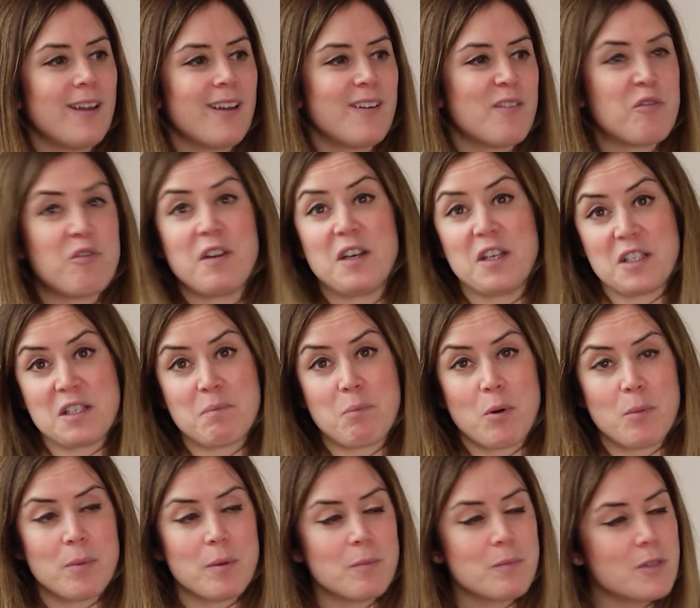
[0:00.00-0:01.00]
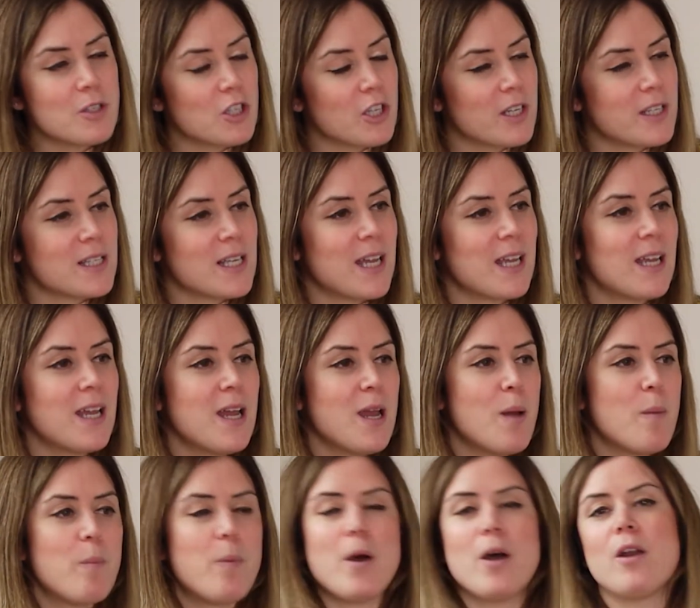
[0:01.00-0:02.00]
fitness problems should I say,
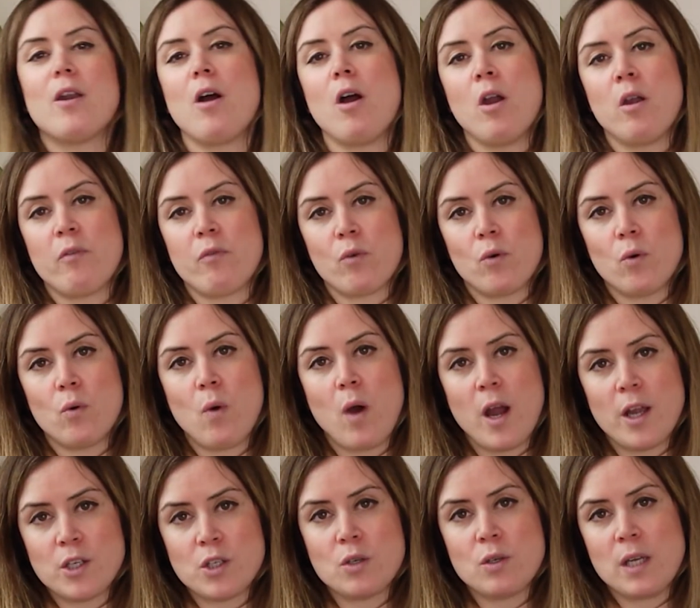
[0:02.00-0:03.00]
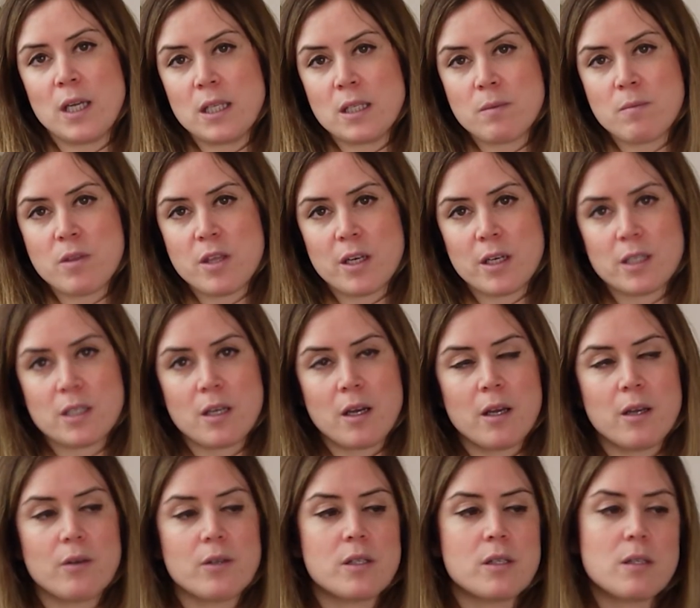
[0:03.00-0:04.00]
but overall I do need some thinner
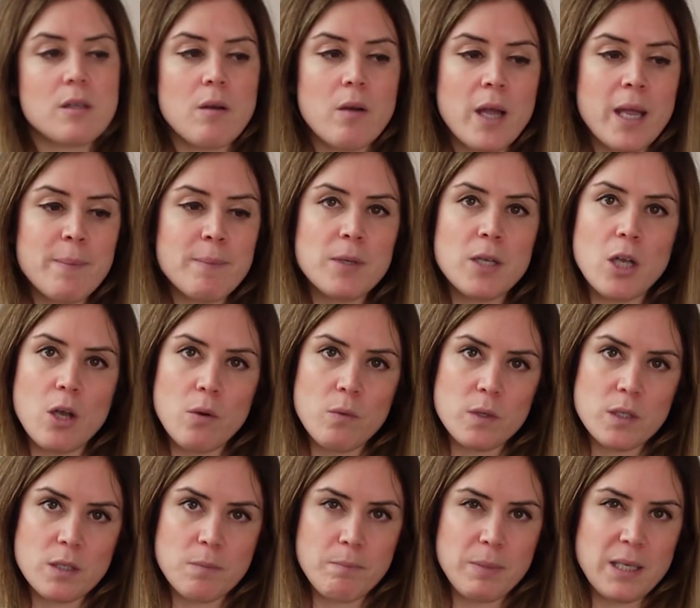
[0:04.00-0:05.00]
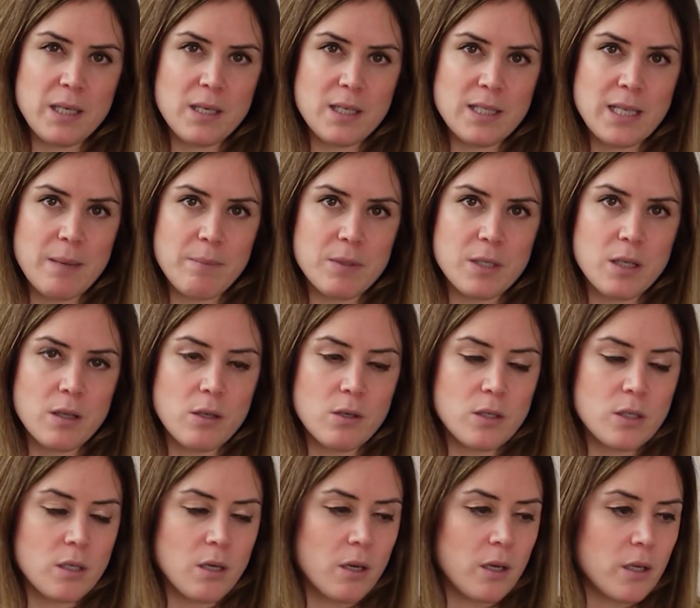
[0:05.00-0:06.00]
tyres, so I am going to be adapting
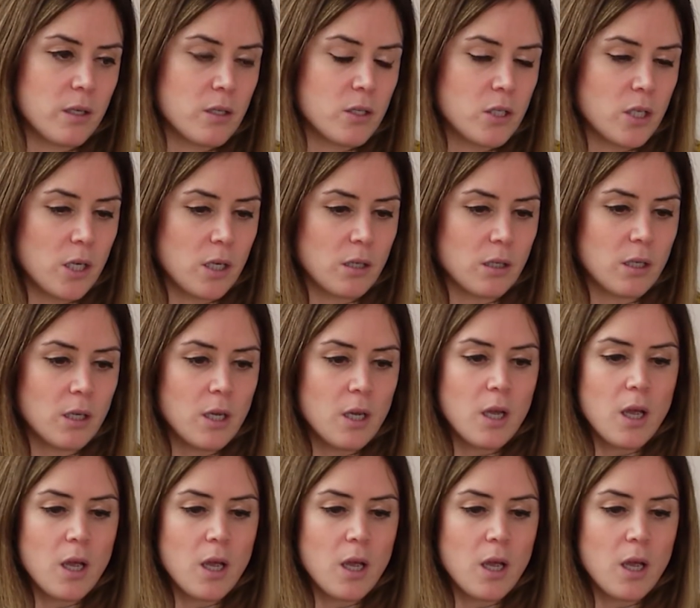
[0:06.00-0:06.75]
those tyres soon.